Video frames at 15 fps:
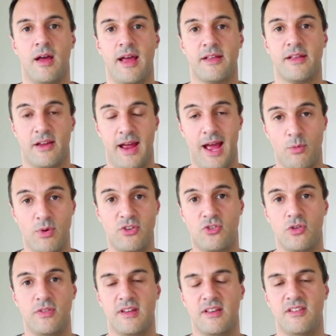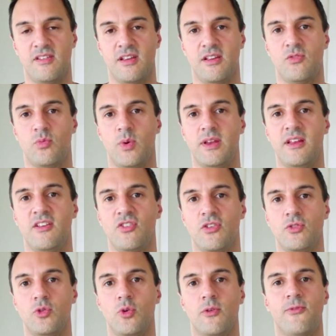So how we do this is we need to
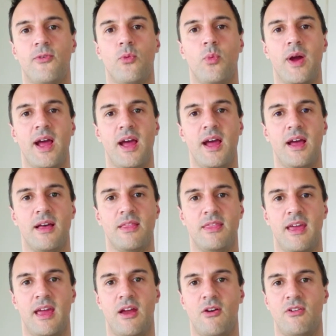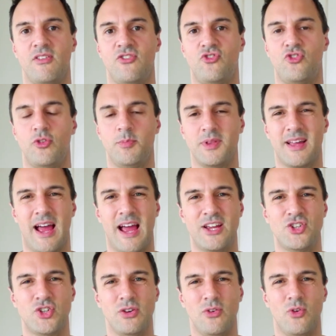look for where there is
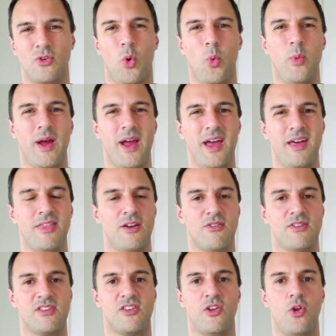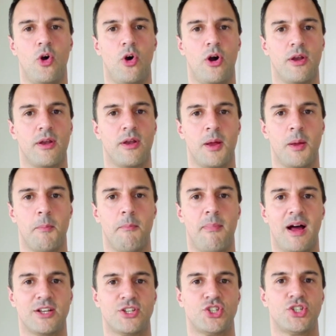duplication or where there is not
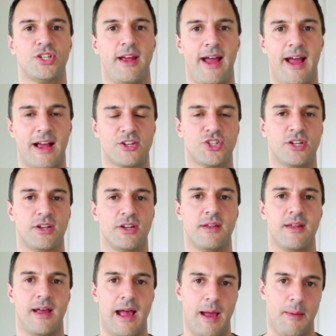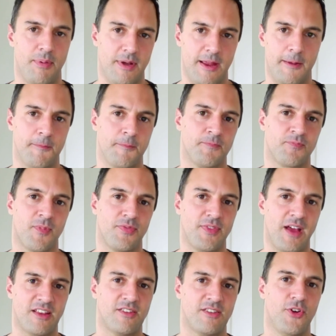much action happening.
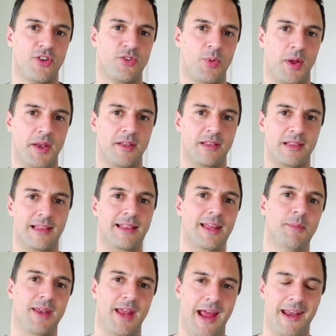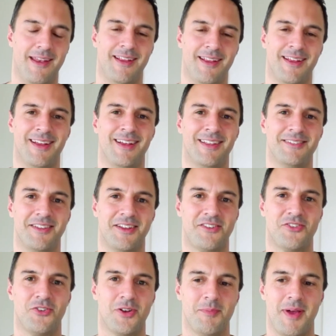That's the first one, eliminate. Let's
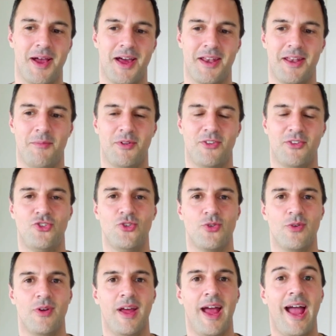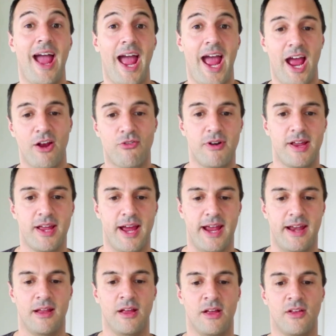talk about number 2,
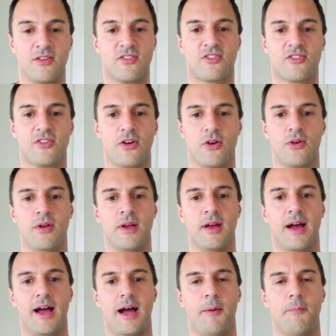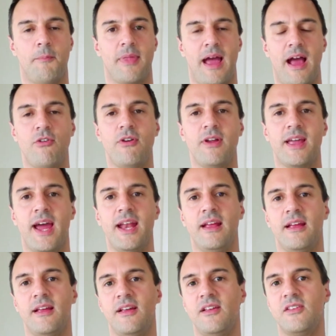aggregate. So
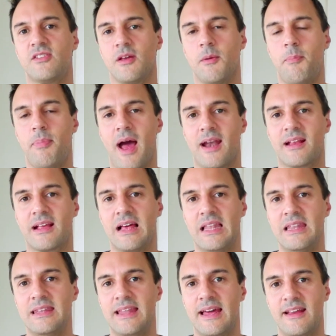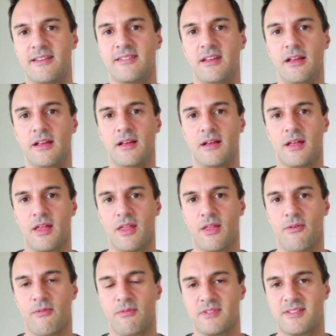aggregating is about collecting
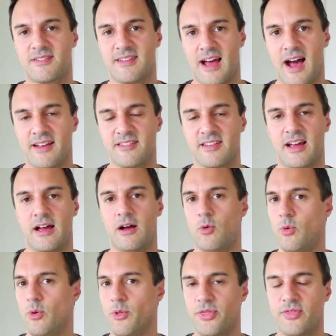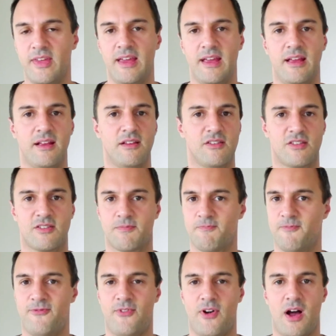data or things,
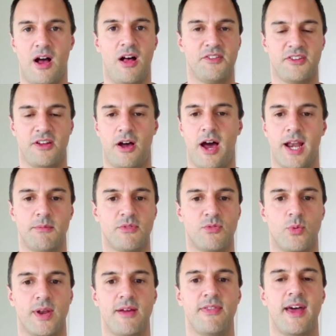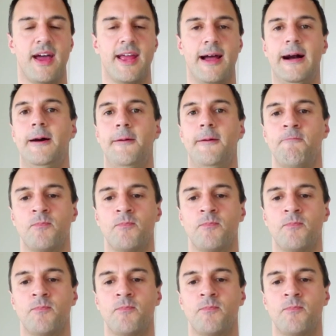files, items, whatever they are,